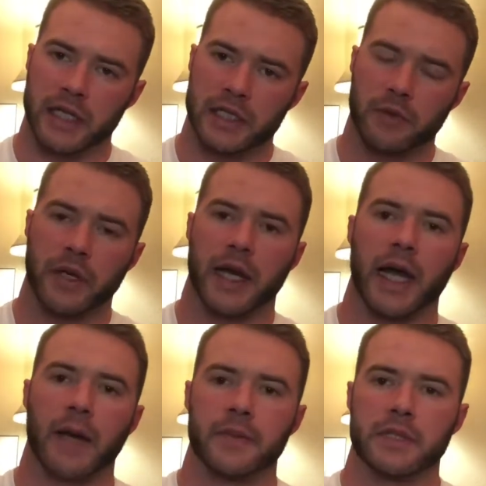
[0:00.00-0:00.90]
And when it
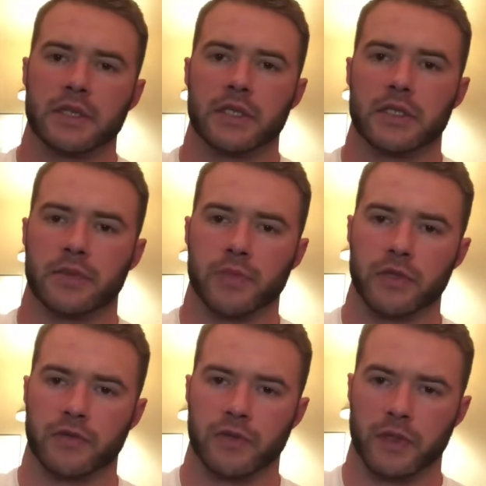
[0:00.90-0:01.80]
happens, it's such a
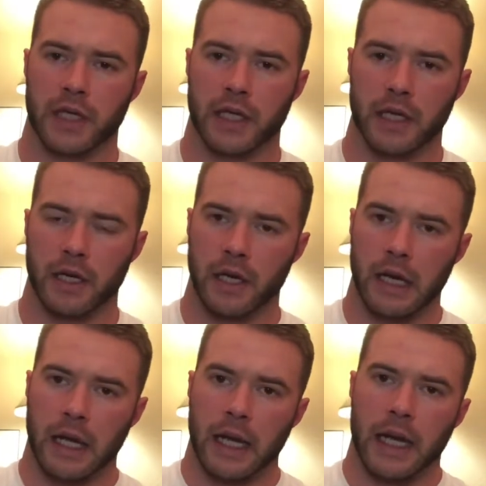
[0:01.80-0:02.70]
beautiful thing.
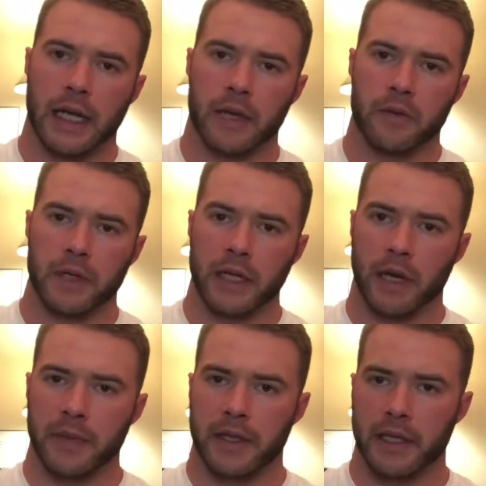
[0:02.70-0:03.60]
And it really got
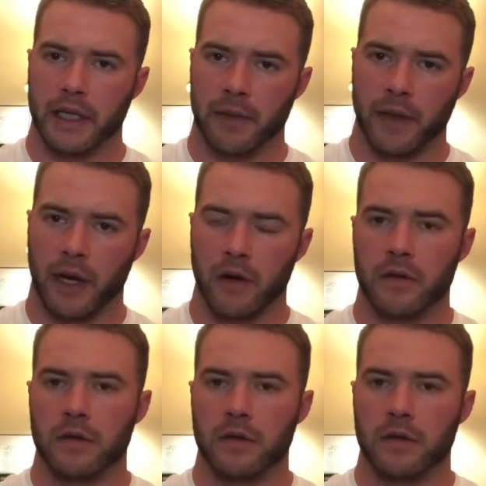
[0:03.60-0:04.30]
me thinking about